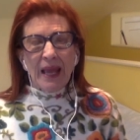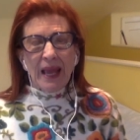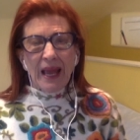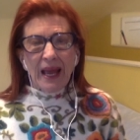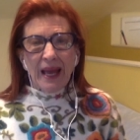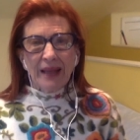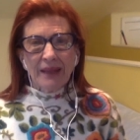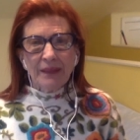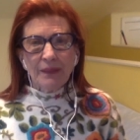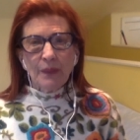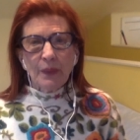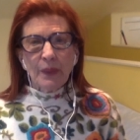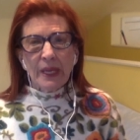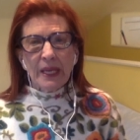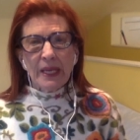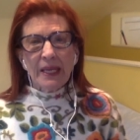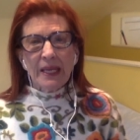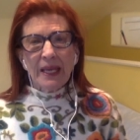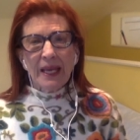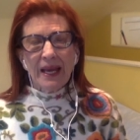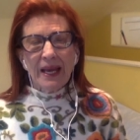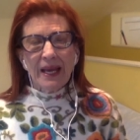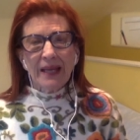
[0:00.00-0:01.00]
And we
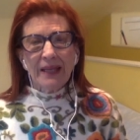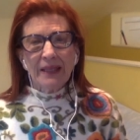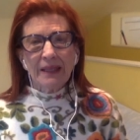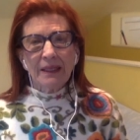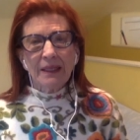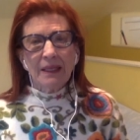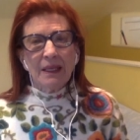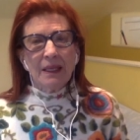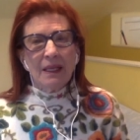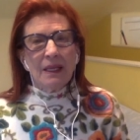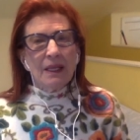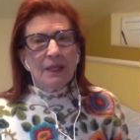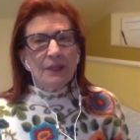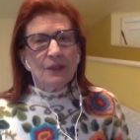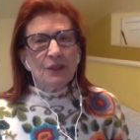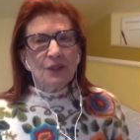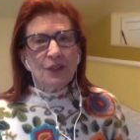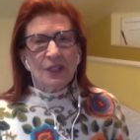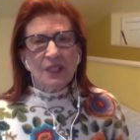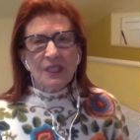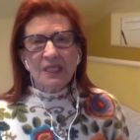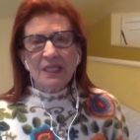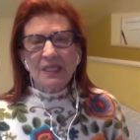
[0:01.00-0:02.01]
can,
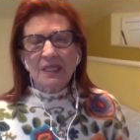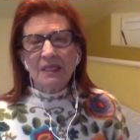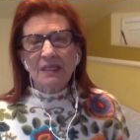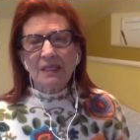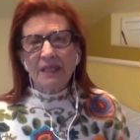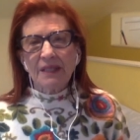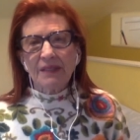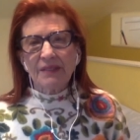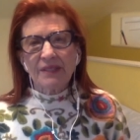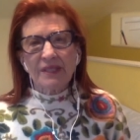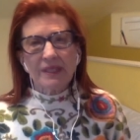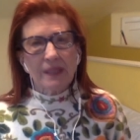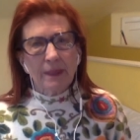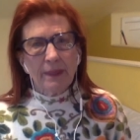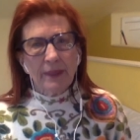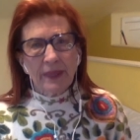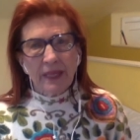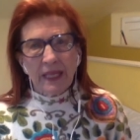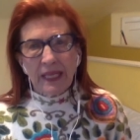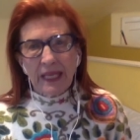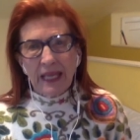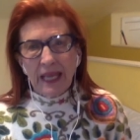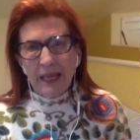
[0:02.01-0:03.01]
just as if
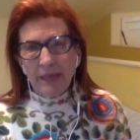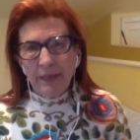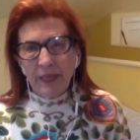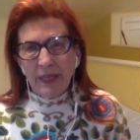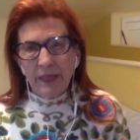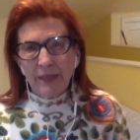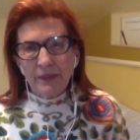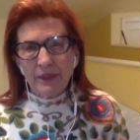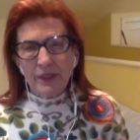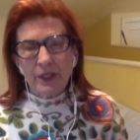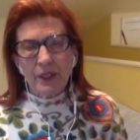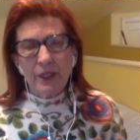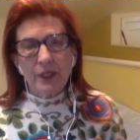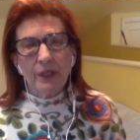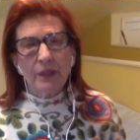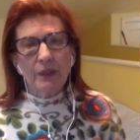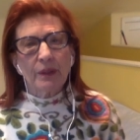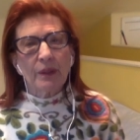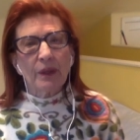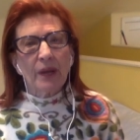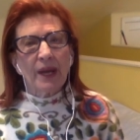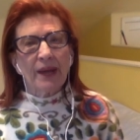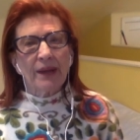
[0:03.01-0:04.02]
somebody came up to
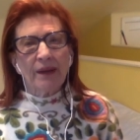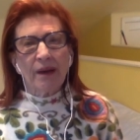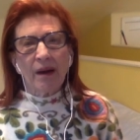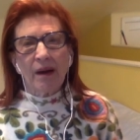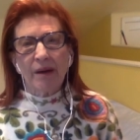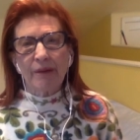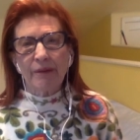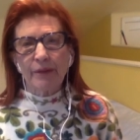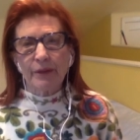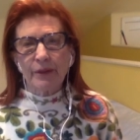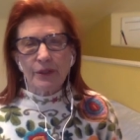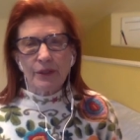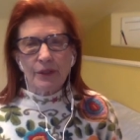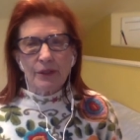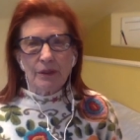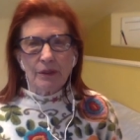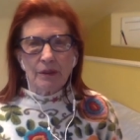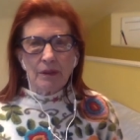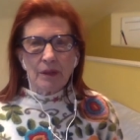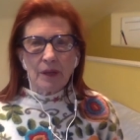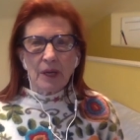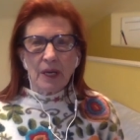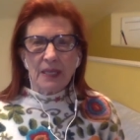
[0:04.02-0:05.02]
you and offered
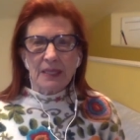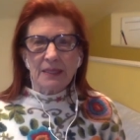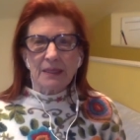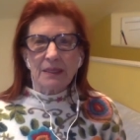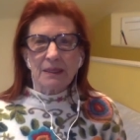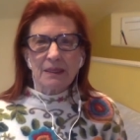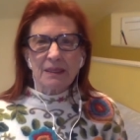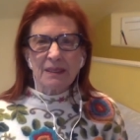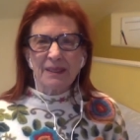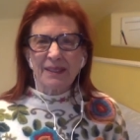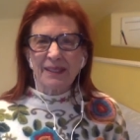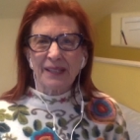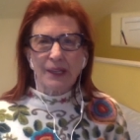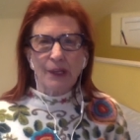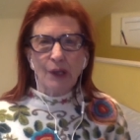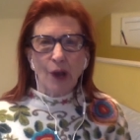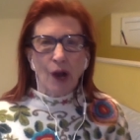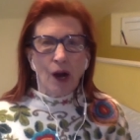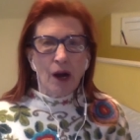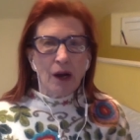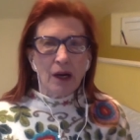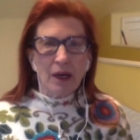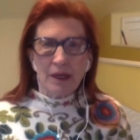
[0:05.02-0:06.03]
you a
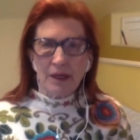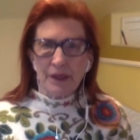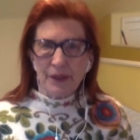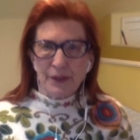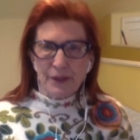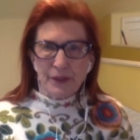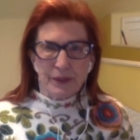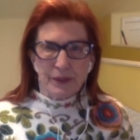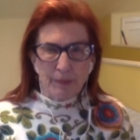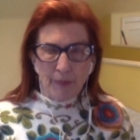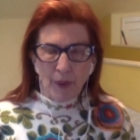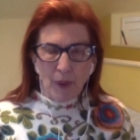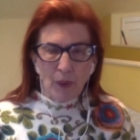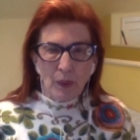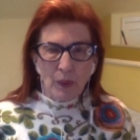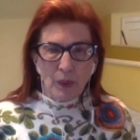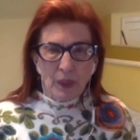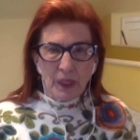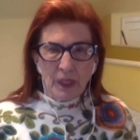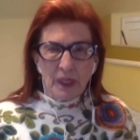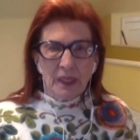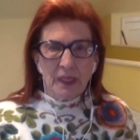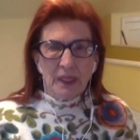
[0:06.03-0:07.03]
cigar to
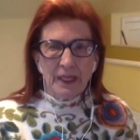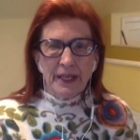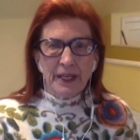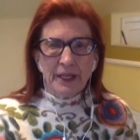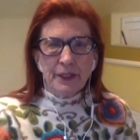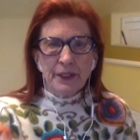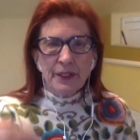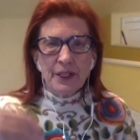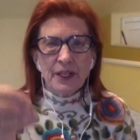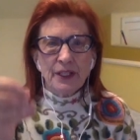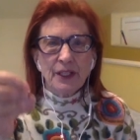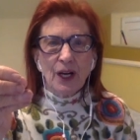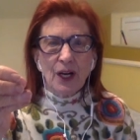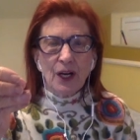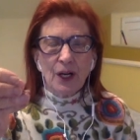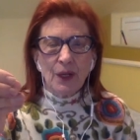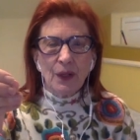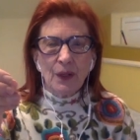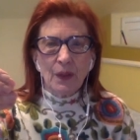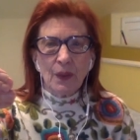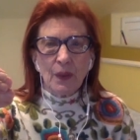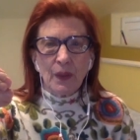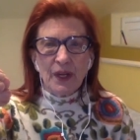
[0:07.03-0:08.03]
smoke, here you
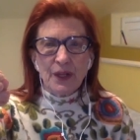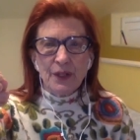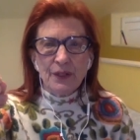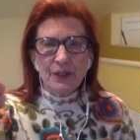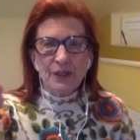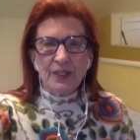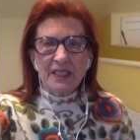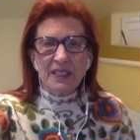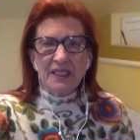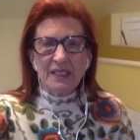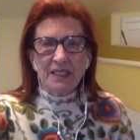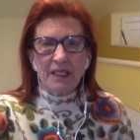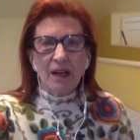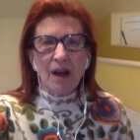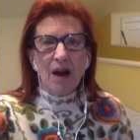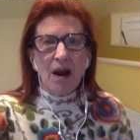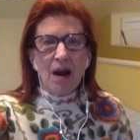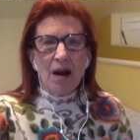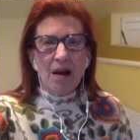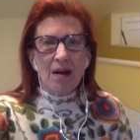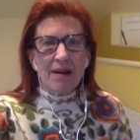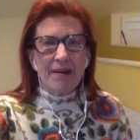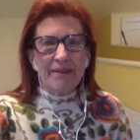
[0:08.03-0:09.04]
go, here's the
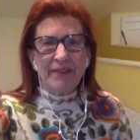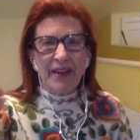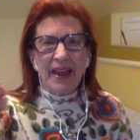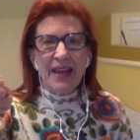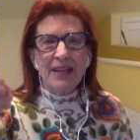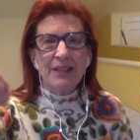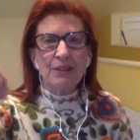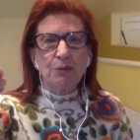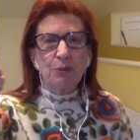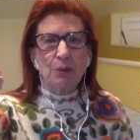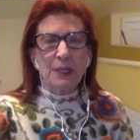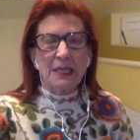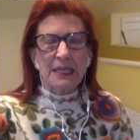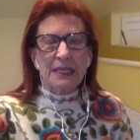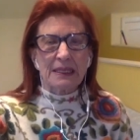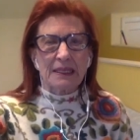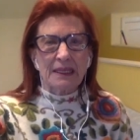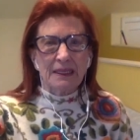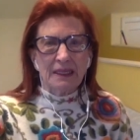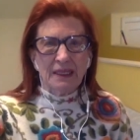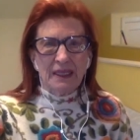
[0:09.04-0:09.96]
cigar of hatred.